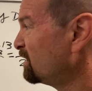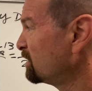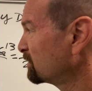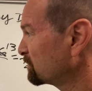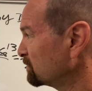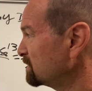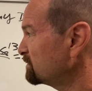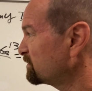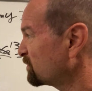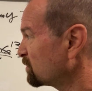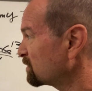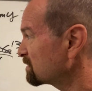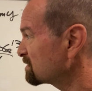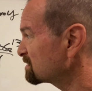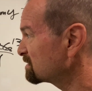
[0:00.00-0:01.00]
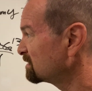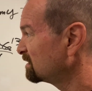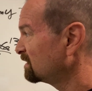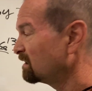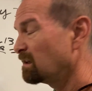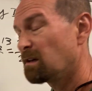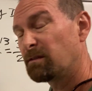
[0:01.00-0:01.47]
3/4
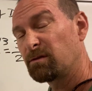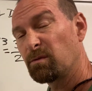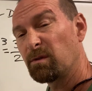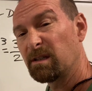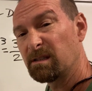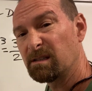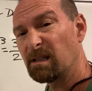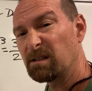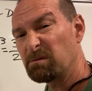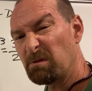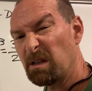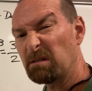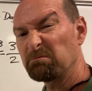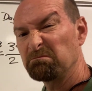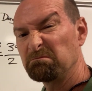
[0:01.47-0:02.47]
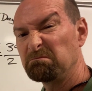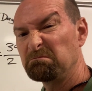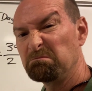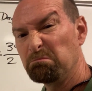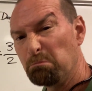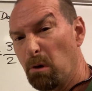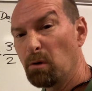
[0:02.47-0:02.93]
of 26. We're like,
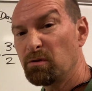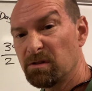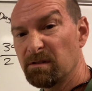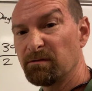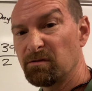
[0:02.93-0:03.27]
most of